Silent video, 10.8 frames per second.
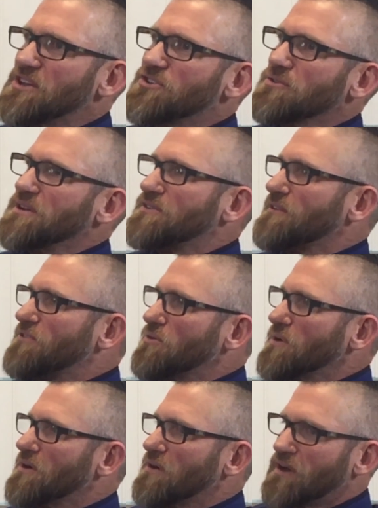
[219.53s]
injuries, if you
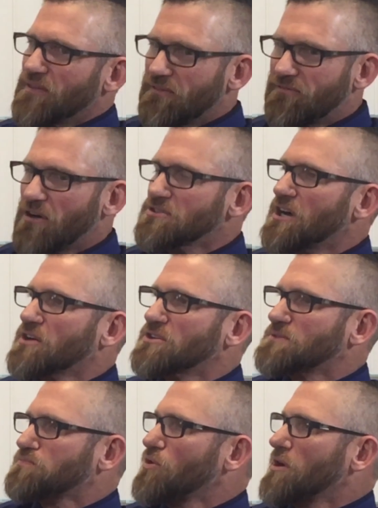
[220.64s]
will. FalkTalk
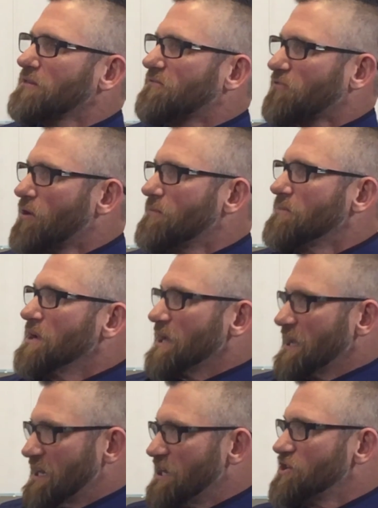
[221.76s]
sprung from
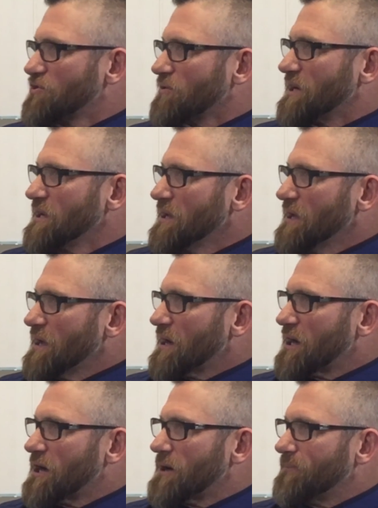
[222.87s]
an injury.
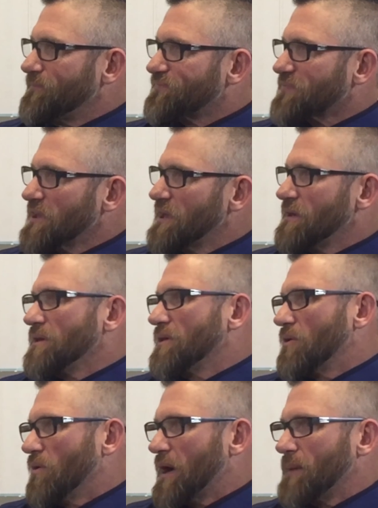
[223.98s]

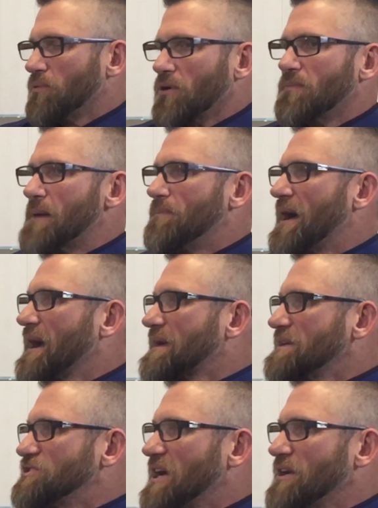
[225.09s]
I broke my
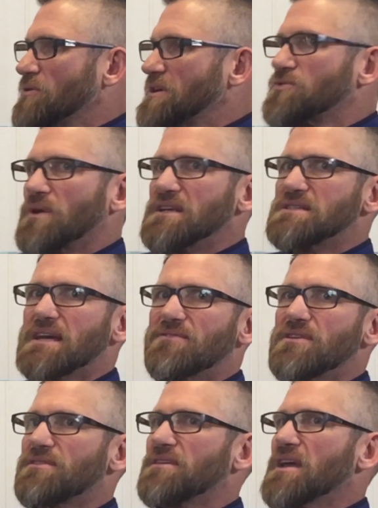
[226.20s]
back January
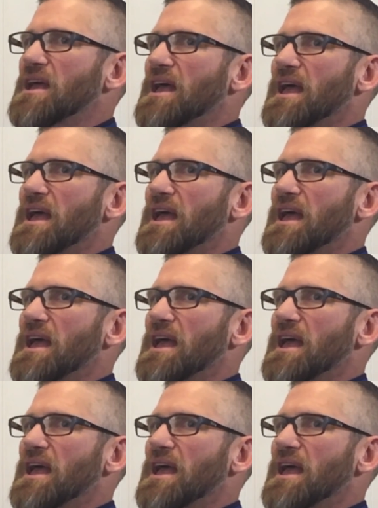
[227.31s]
27th